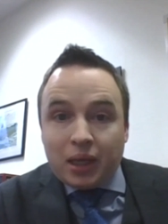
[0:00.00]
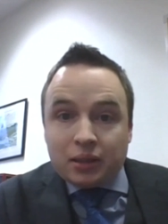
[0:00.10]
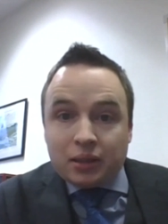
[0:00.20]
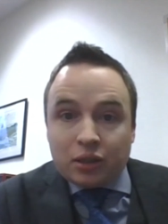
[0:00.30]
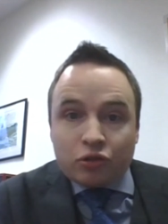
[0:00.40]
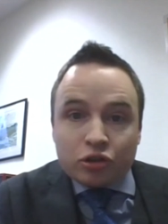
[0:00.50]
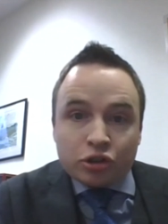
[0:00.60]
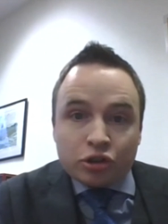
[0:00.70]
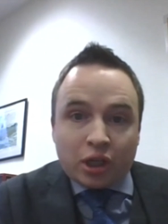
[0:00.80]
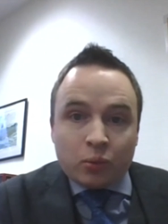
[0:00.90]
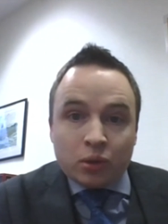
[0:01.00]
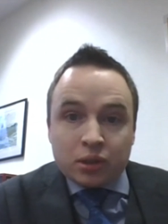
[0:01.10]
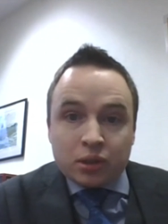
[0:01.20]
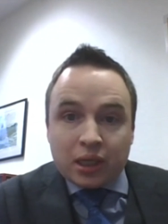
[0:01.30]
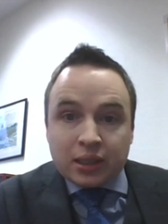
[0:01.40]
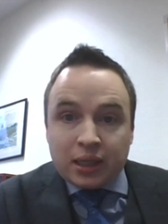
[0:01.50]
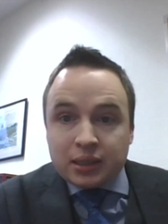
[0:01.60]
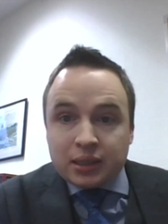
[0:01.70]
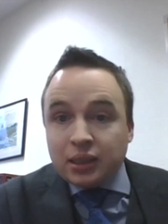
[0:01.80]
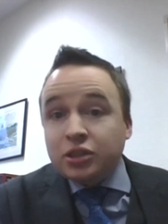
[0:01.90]
a district judge, I worked as
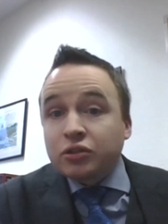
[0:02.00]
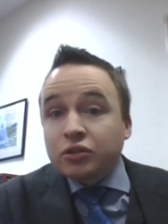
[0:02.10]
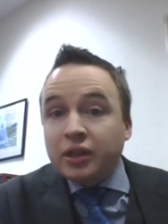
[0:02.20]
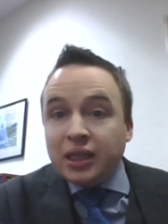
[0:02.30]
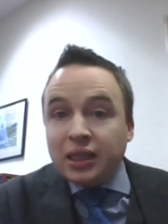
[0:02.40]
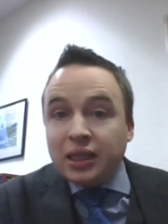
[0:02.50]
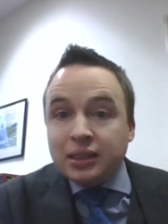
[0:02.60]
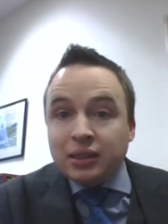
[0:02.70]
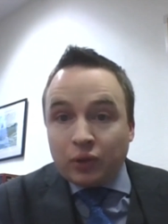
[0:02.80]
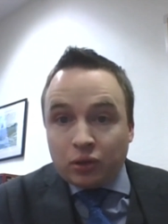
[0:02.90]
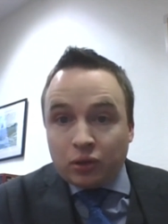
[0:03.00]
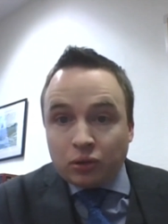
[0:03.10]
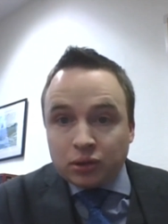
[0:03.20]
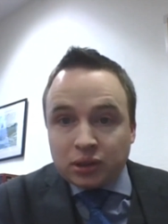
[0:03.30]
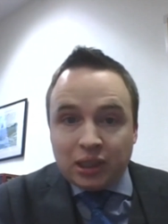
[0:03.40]
a solicitor in the civil courts,